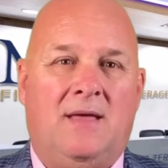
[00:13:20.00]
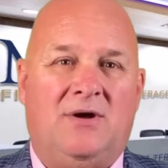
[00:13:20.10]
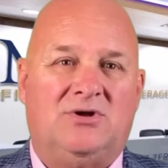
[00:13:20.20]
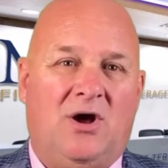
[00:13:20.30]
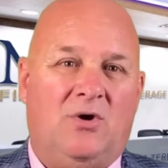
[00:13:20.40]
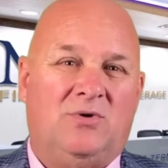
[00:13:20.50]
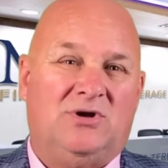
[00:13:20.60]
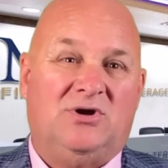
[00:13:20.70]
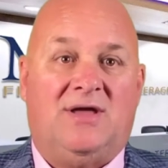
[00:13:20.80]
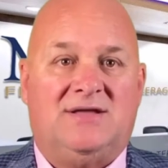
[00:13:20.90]
So
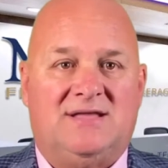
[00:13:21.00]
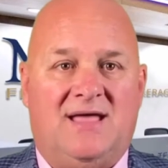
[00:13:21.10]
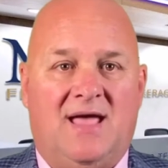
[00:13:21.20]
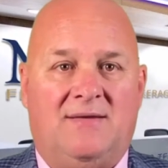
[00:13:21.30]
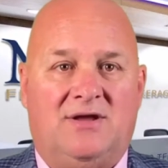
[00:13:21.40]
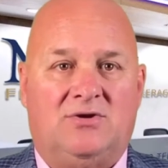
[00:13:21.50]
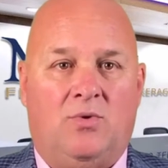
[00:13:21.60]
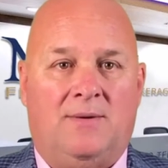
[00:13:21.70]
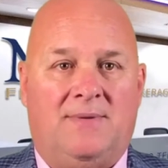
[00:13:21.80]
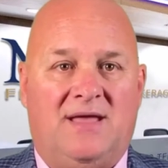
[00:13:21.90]
you can see how this
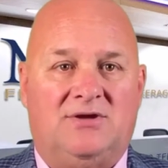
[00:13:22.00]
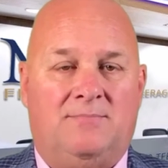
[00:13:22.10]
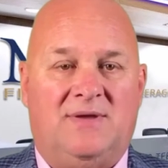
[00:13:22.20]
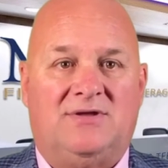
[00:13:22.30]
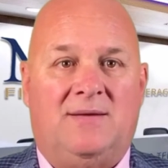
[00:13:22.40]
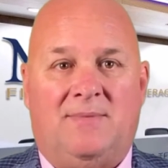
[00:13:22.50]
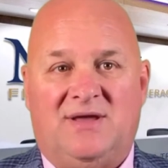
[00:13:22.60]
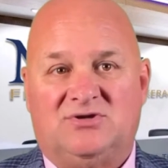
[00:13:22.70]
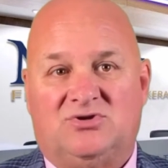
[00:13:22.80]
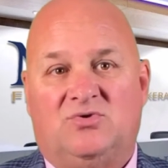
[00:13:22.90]
one-page piece can be
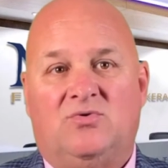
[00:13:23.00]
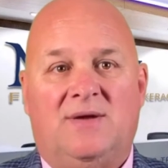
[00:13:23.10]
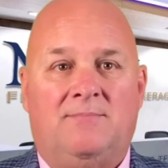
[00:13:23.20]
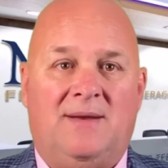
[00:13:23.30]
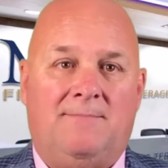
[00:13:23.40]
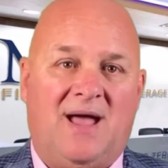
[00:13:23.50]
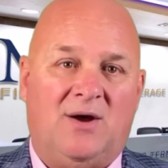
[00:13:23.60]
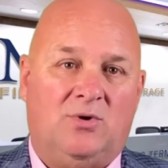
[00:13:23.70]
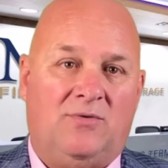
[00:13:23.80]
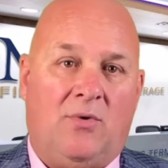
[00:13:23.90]
extremely
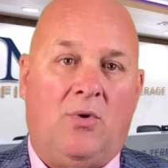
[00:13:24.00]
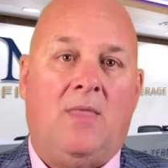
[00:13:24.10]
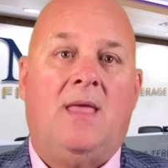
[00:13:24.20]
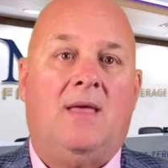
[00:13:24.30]
powerful